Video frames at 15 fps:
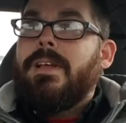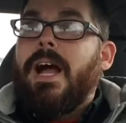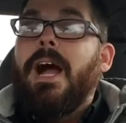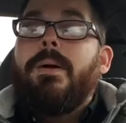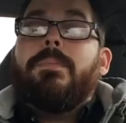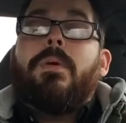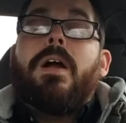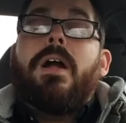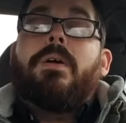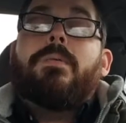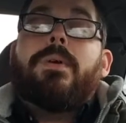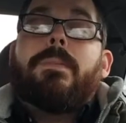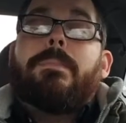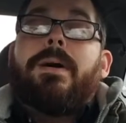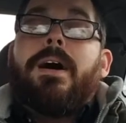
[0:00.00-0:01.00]
I probably
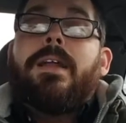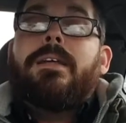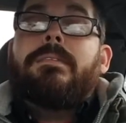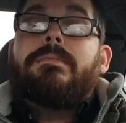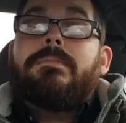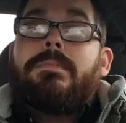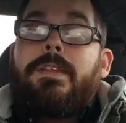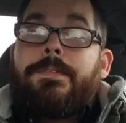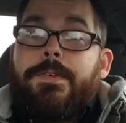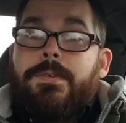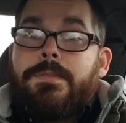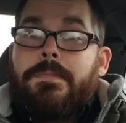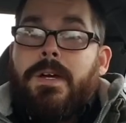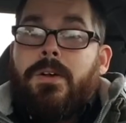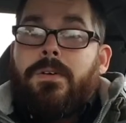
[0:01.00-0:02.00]
would have bought it if it
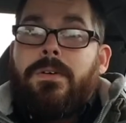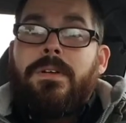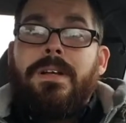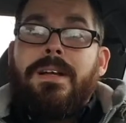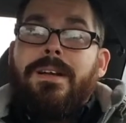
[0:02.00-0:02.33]
was metal.